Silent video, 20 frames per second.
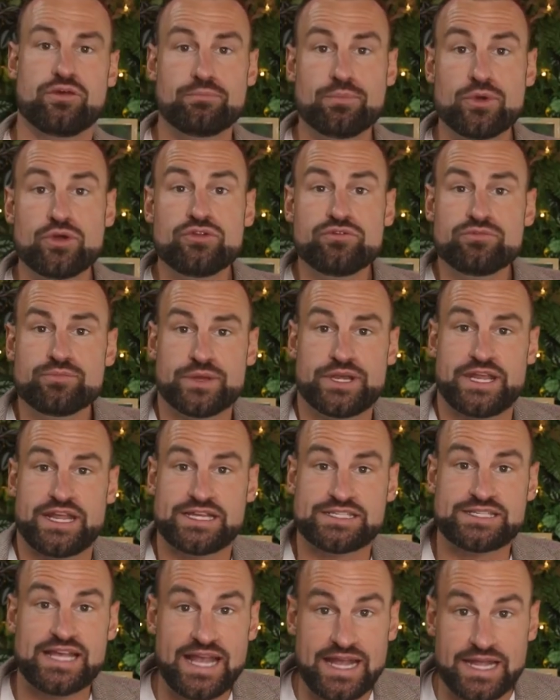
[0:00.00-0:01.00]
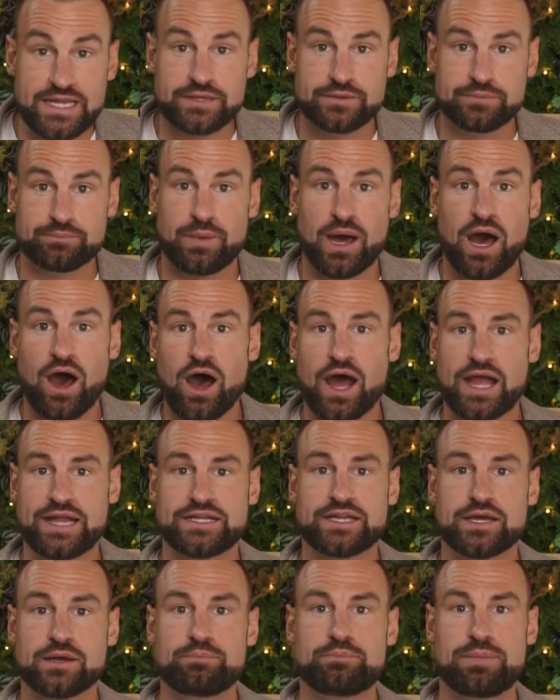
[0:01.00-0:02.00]
movement is hidden behind
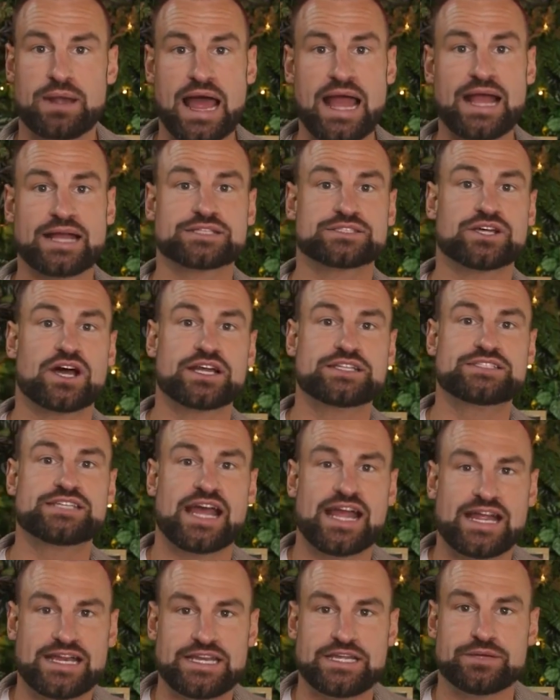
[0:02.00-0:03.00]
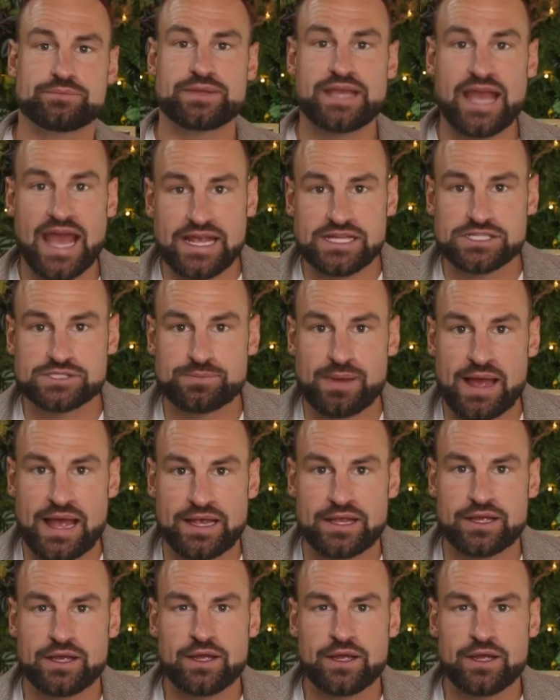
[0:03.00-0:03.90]
a black titanium caseback,